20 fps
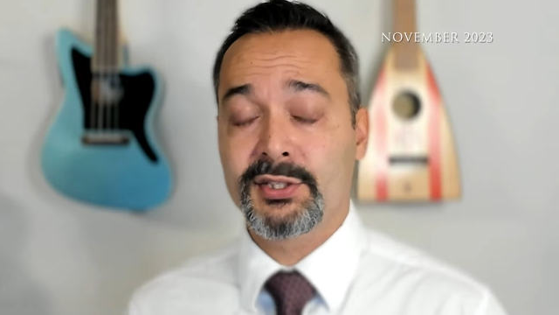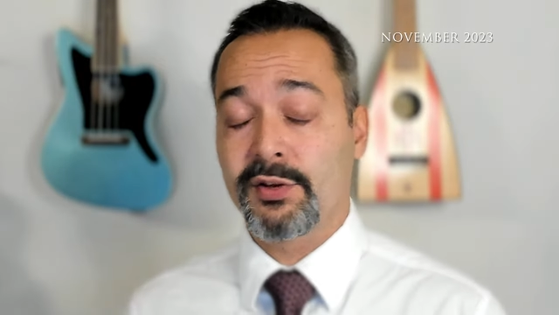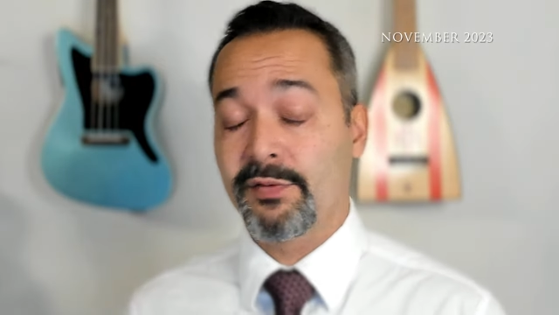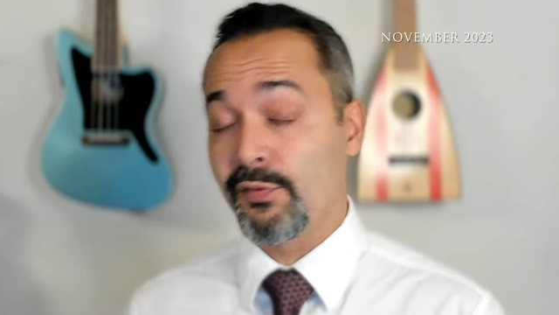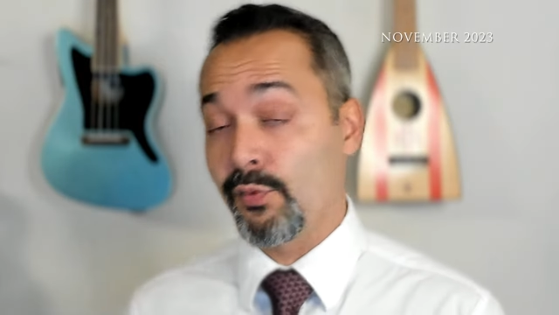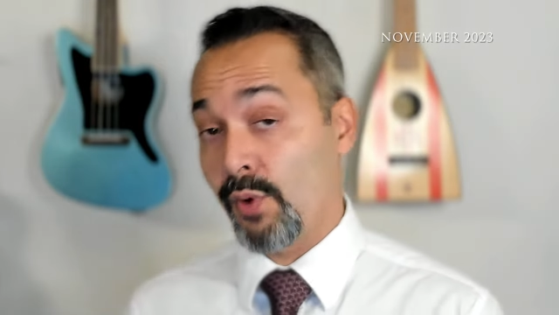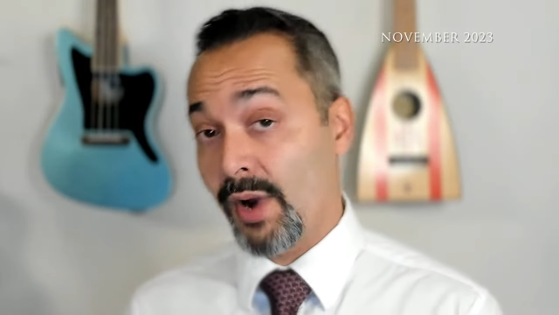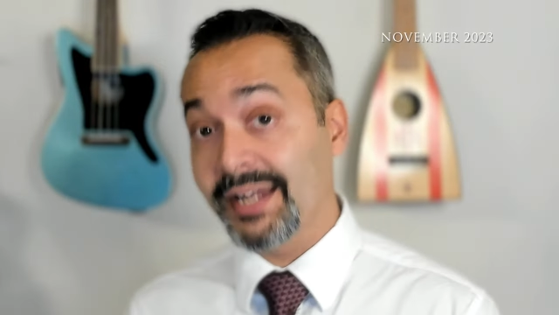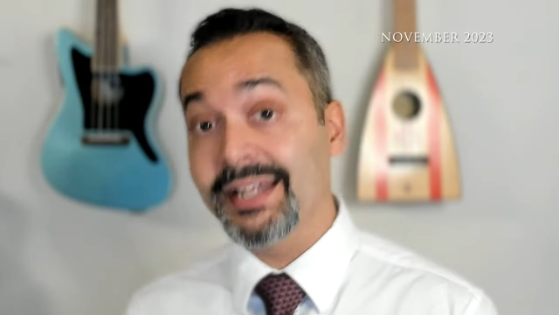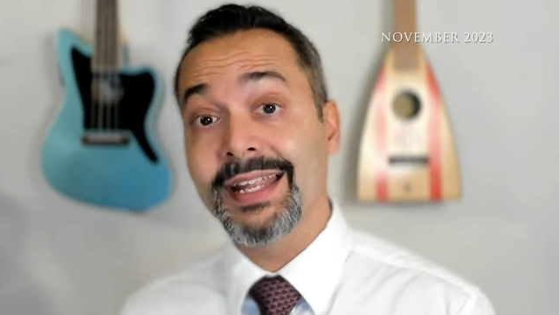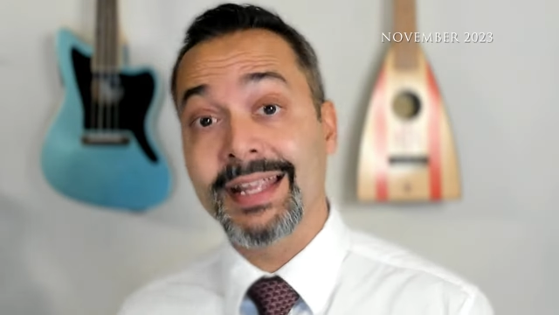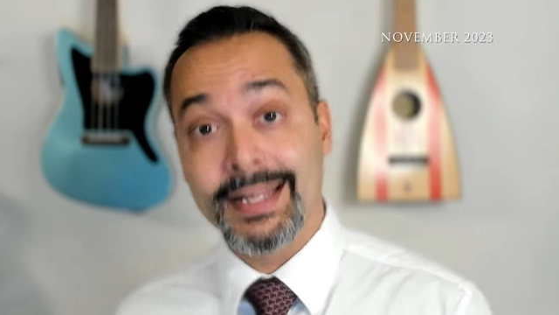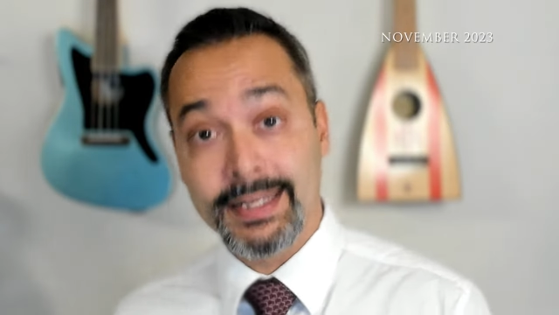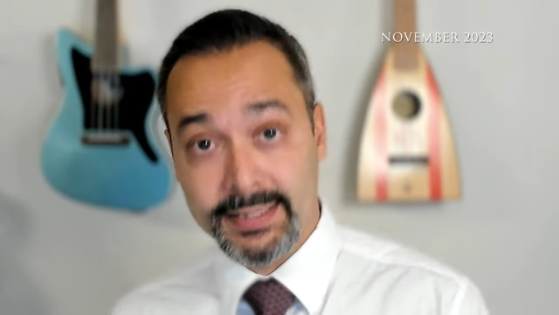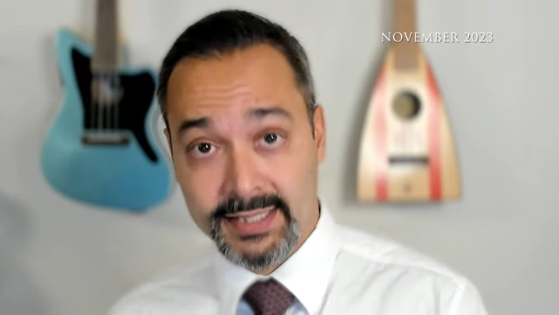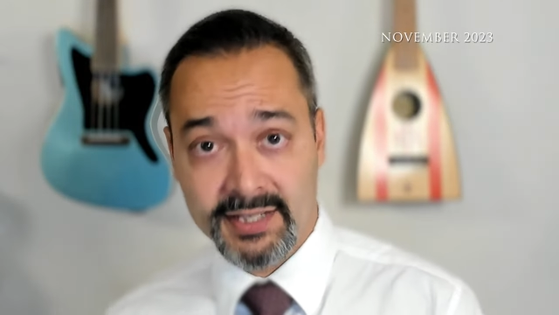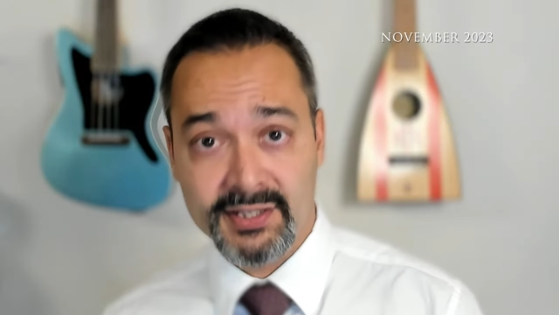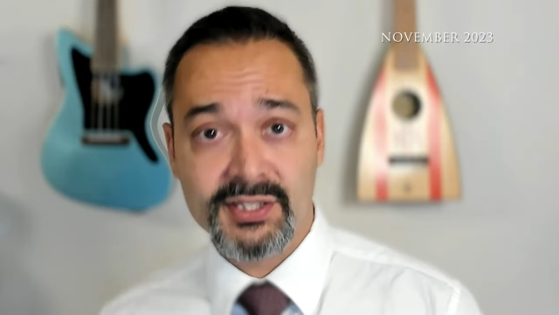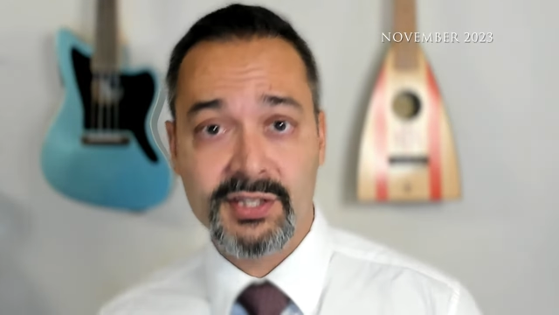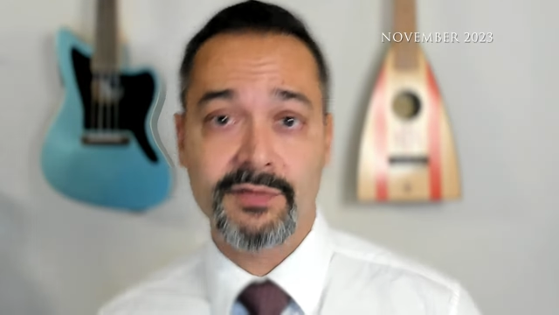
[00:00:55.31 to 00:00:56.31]
of writing
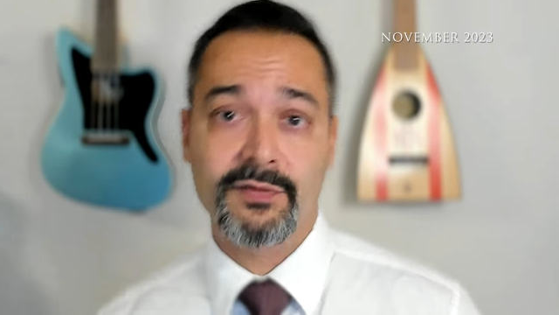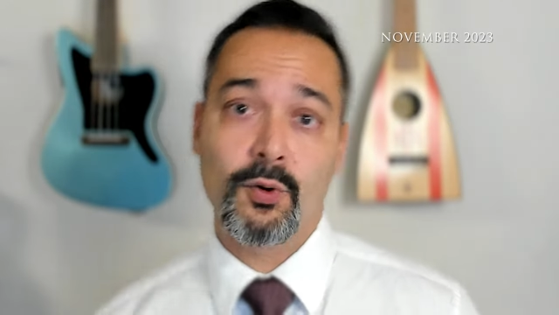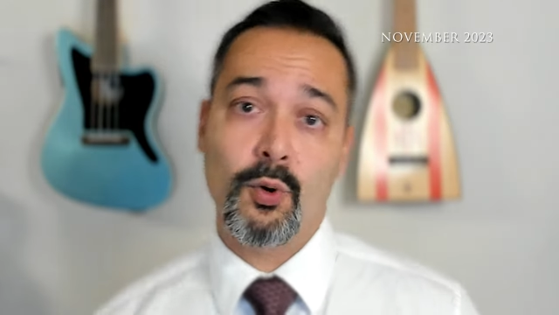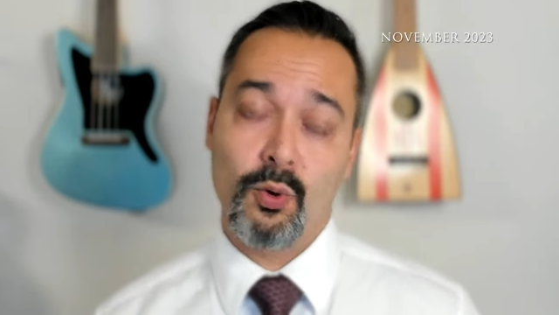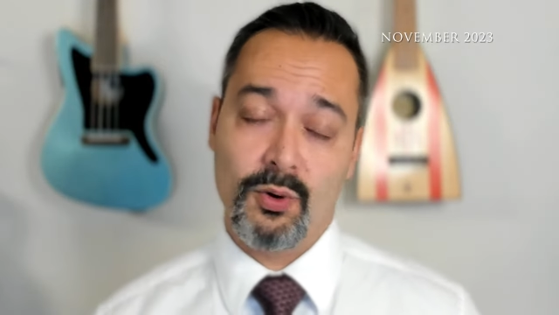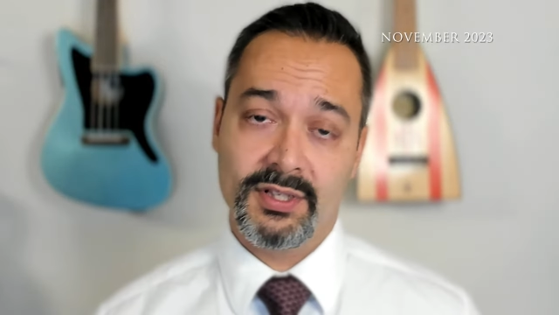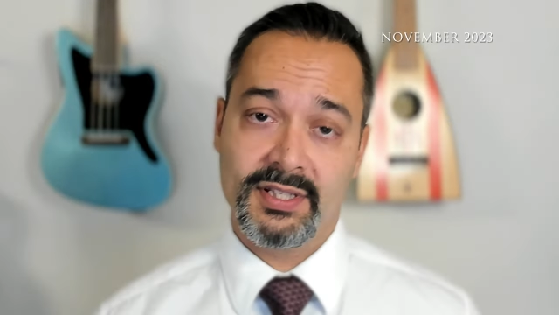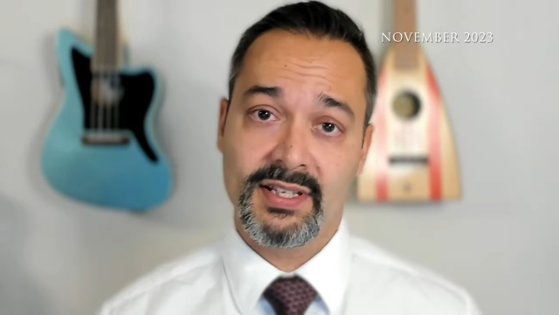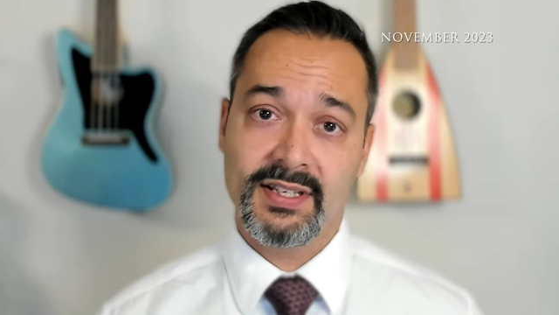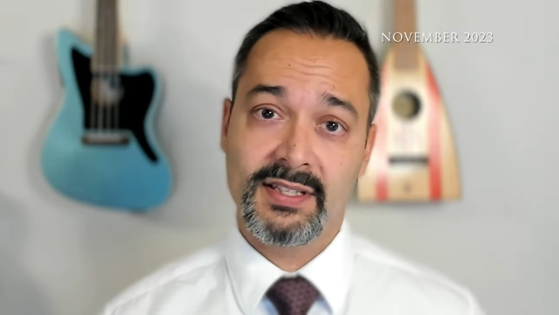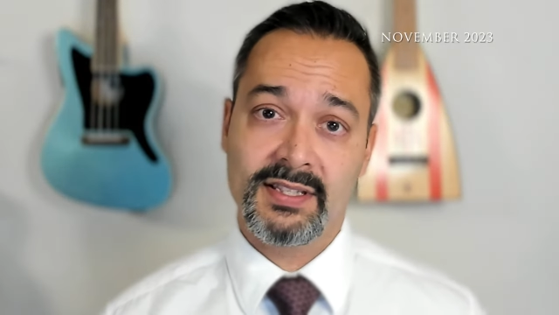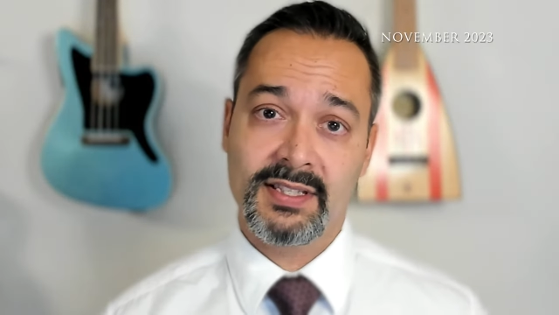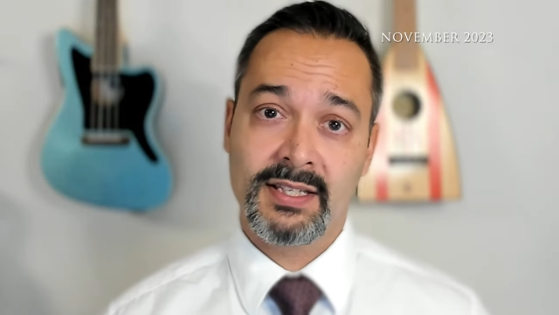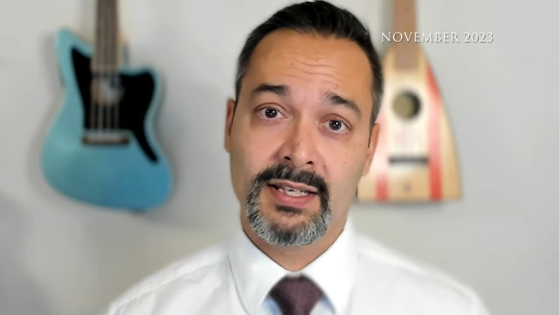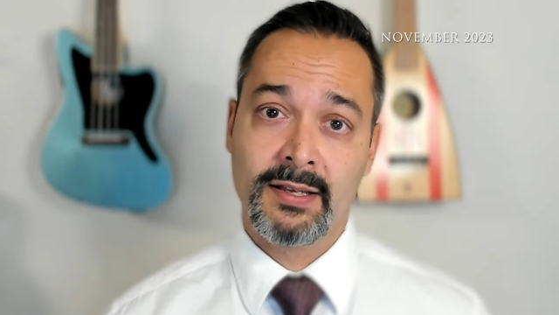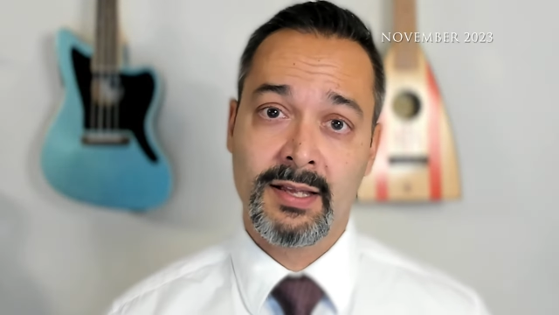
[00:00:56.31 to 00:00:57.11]
intensive courses.